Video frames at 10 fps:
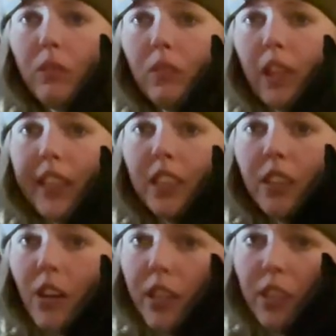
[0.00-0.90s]
light
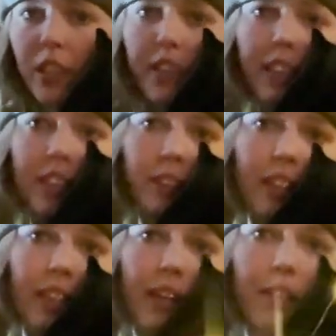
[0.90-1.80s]
stars on these right
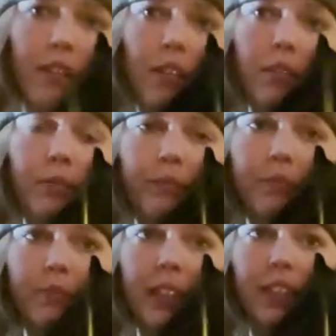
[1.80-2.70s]
now. Yeah.
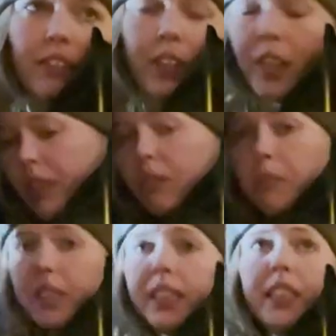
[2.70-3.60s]
What we're
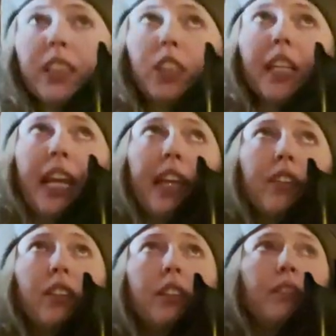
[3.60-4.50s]
missing is our
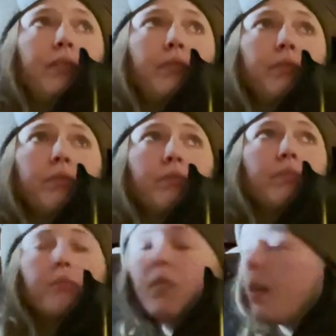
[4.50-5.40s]
candle.
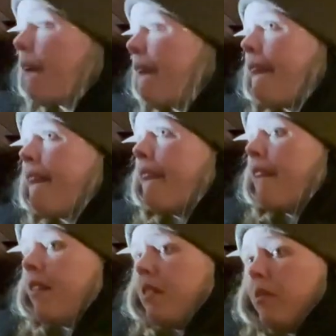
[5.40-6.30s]
Oh, we
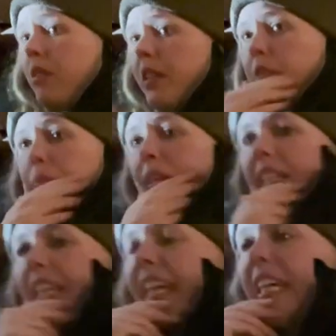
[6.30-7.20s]
forgot the candle. We didn't bring the
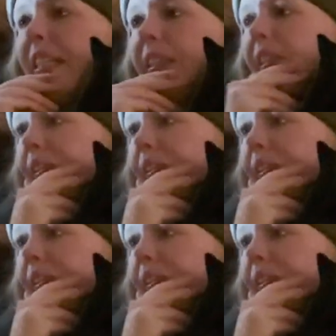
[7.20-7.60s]
candle.